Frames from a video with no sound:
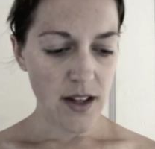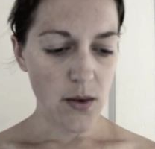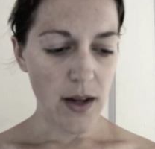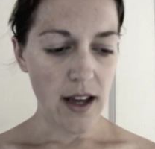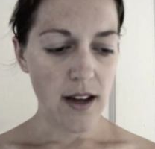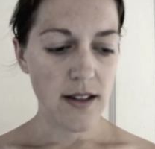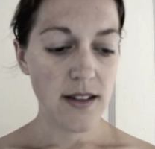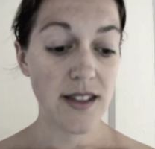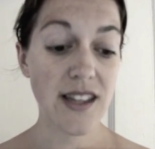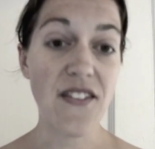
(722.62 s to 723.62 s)
Okay,
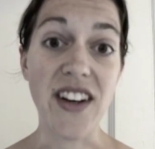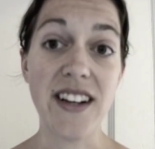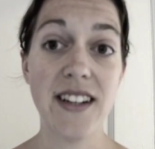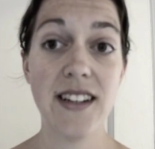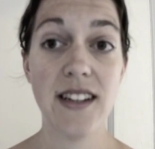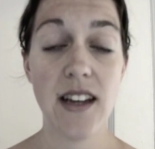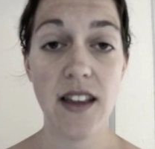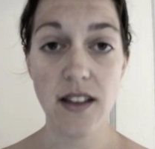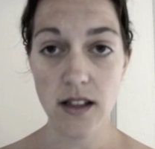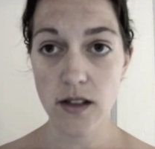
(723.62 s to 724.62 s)
7,
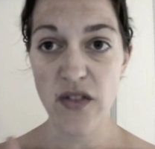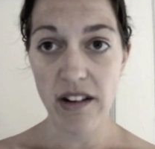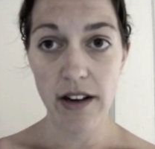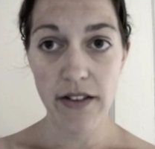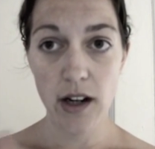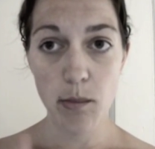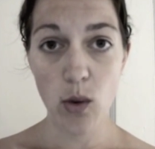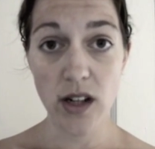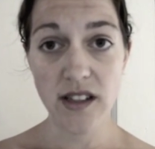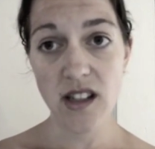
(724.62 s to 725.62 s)
and this is very, very
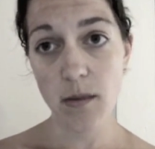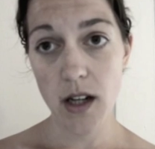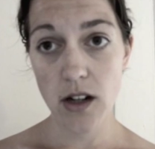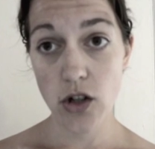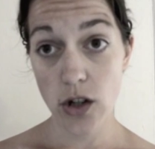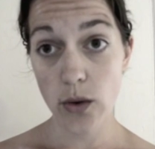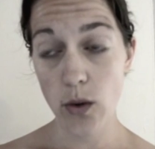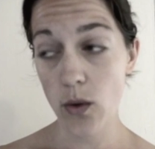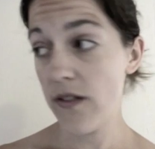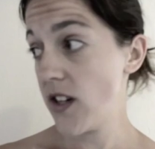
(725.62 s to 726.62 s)
important, and I'm going to show
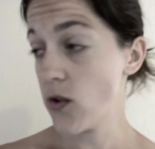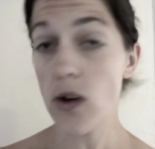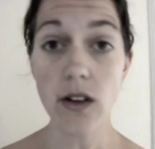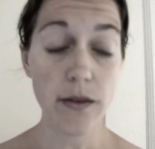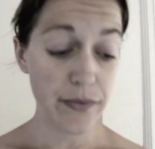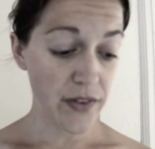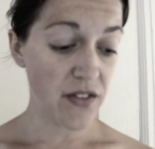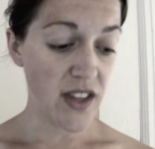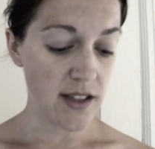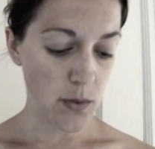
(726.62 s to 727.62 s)
you a visual of
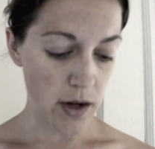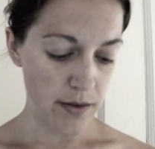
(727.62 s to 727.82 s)
this.